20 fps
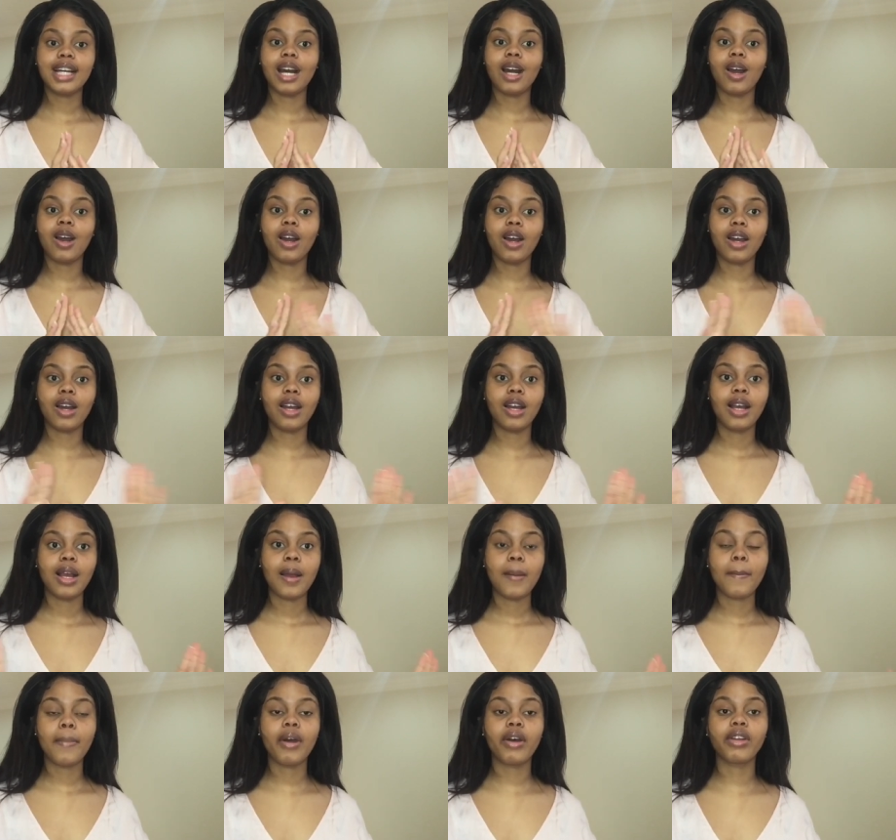are
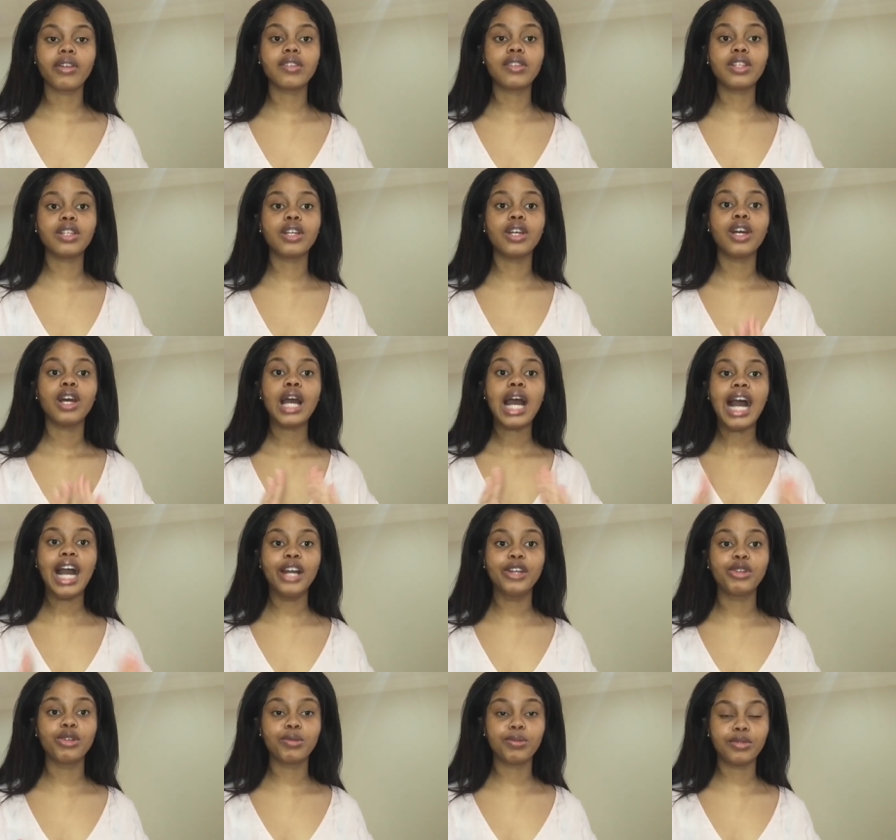part of the
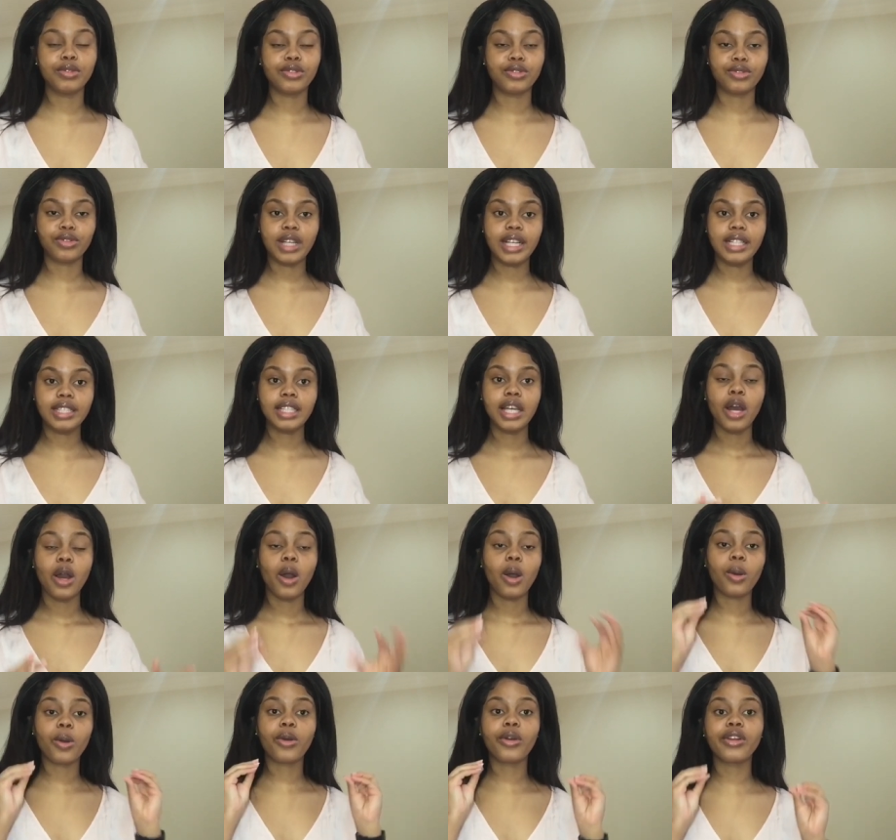hydro boost range
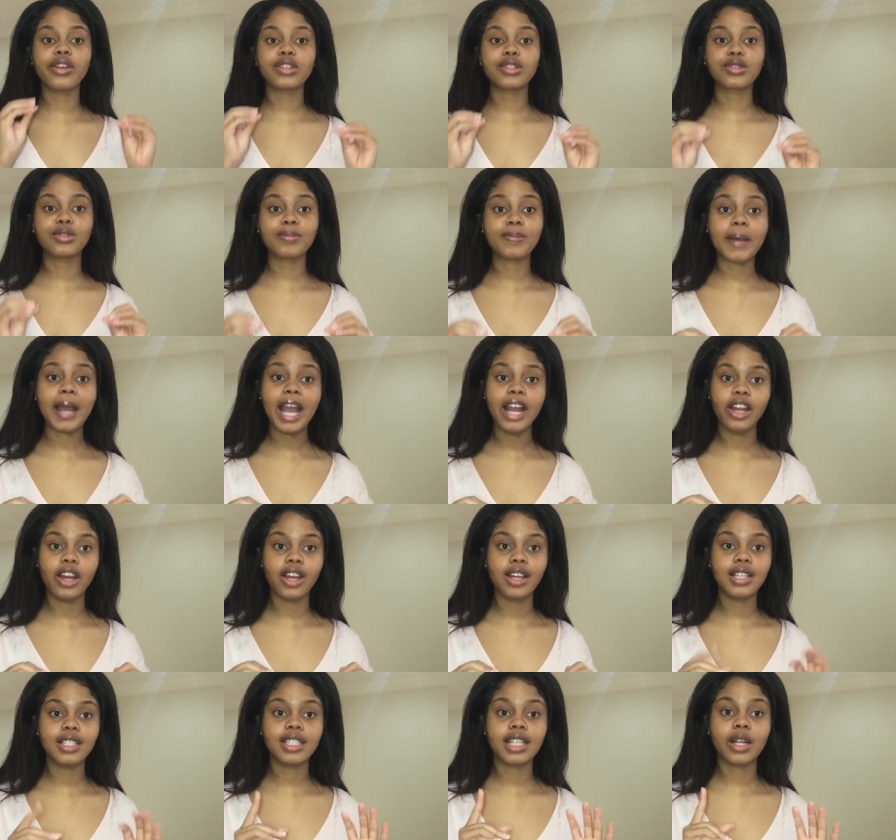according to my
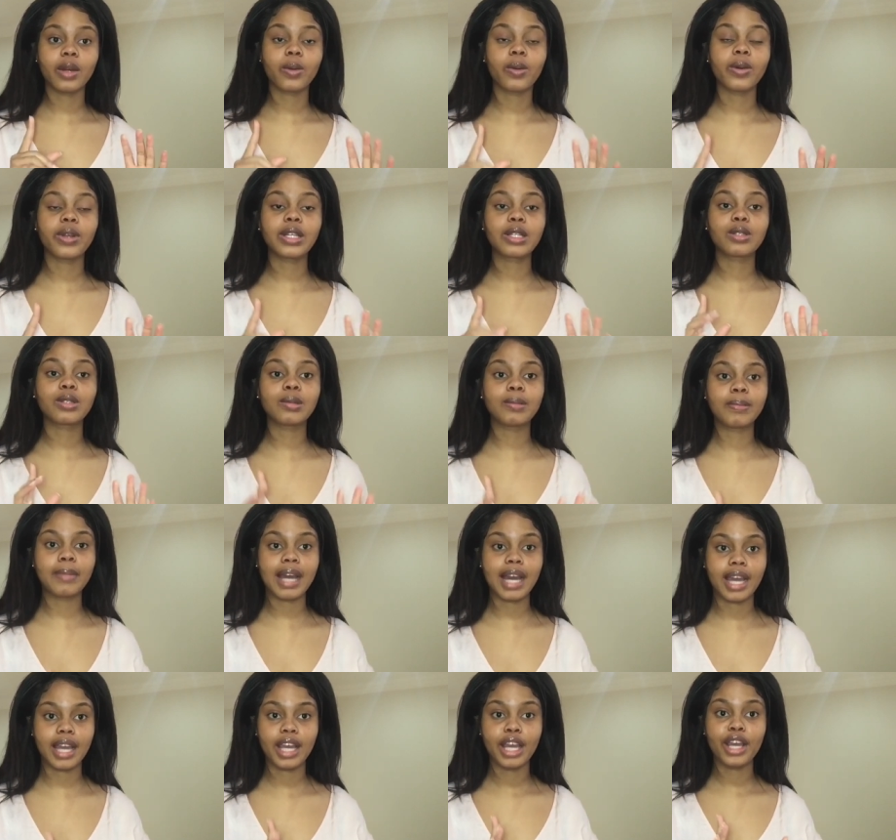knowledge and according to
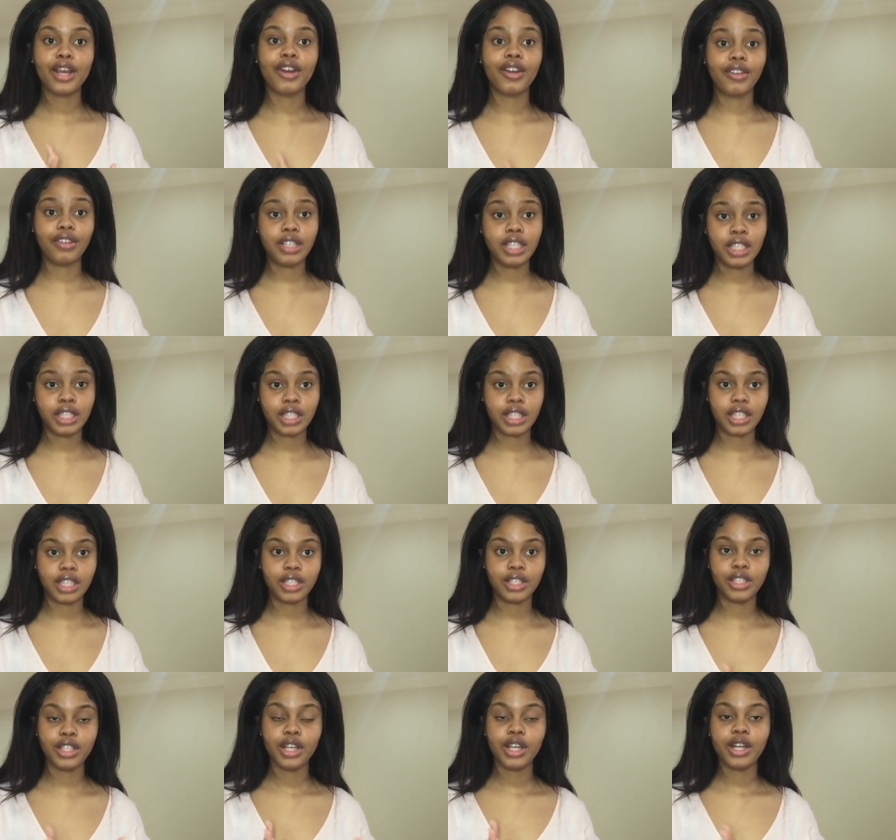my
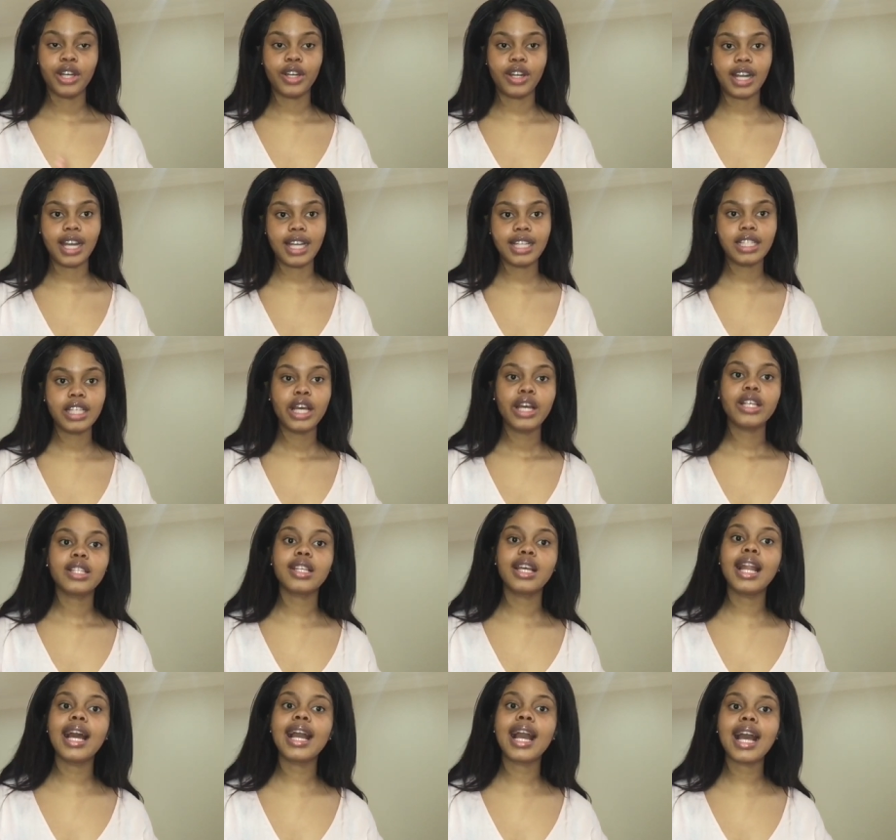research right
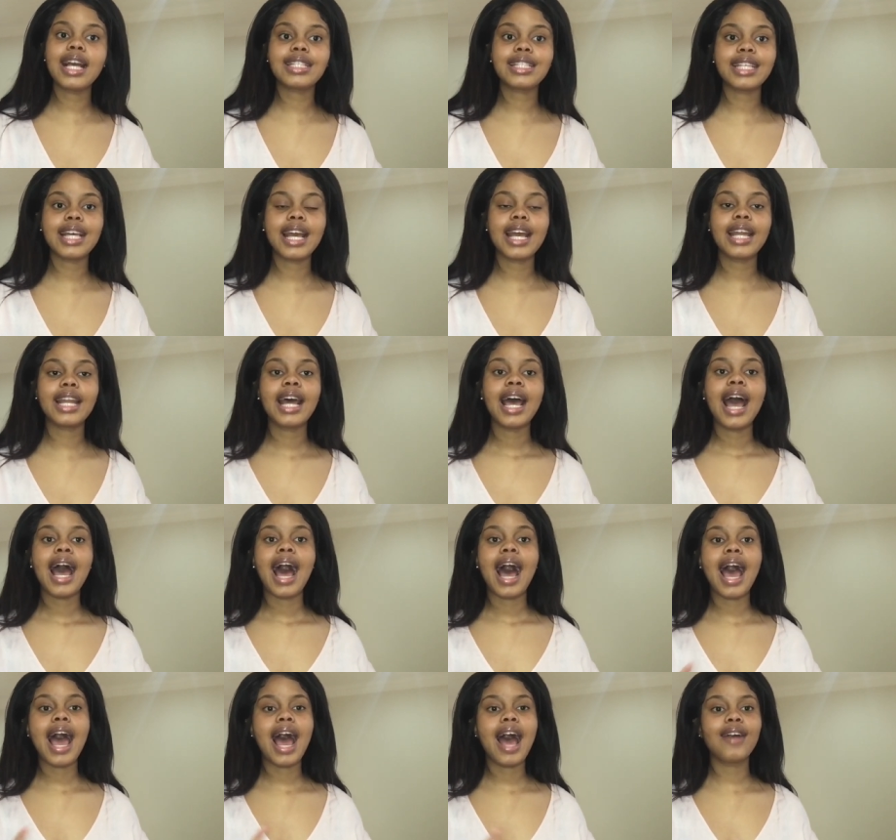so like i said
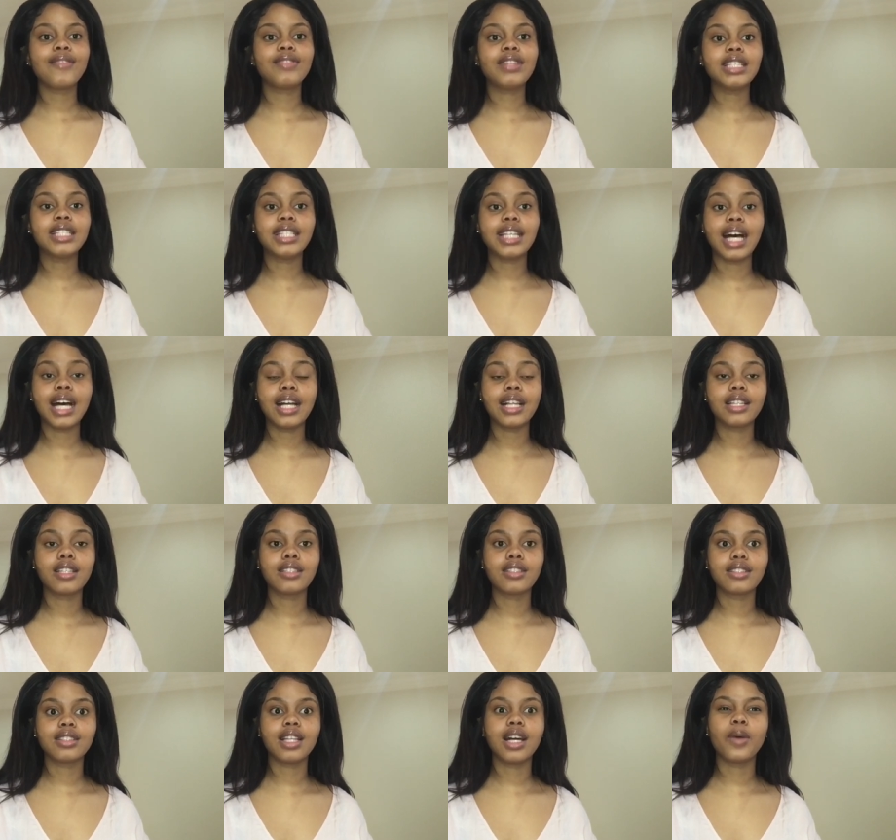i have the gel
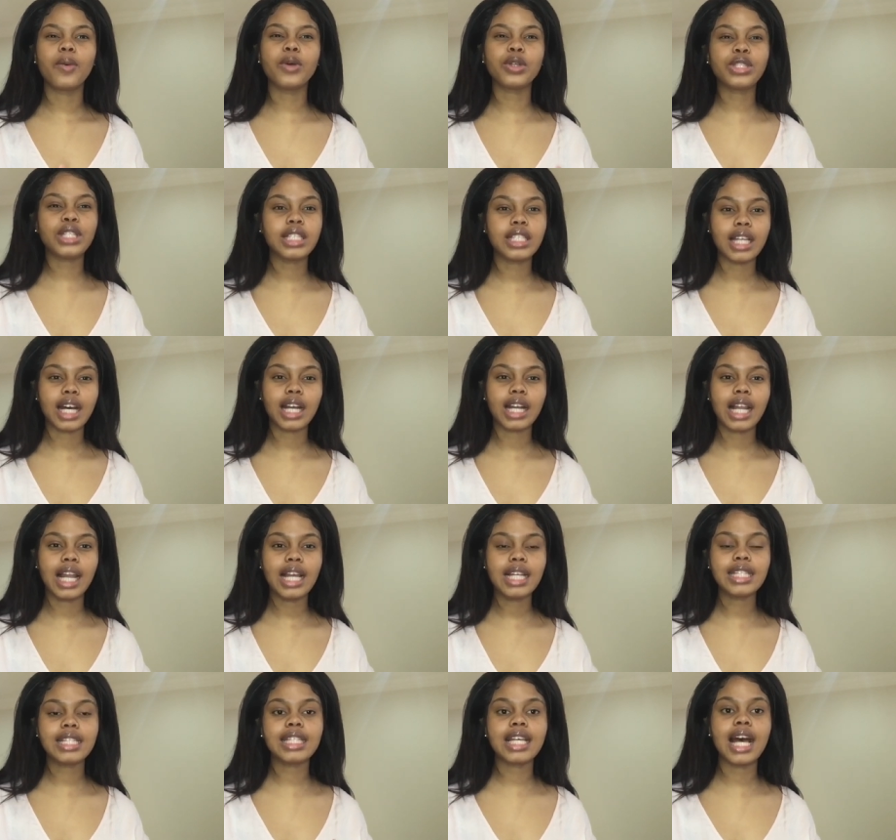the water gel
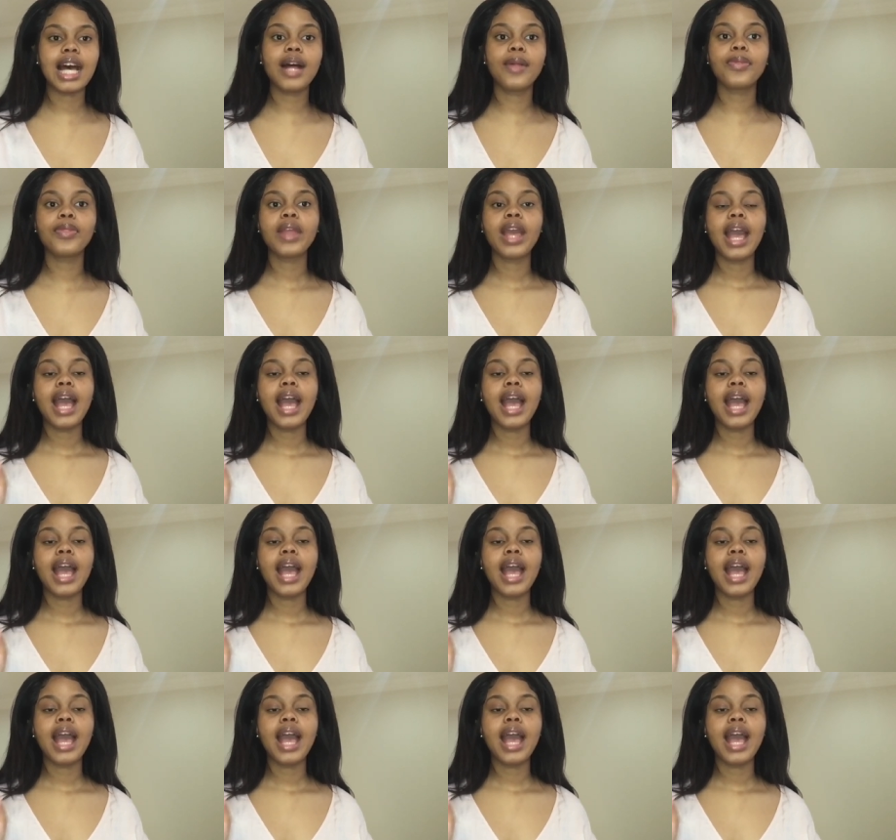cleanser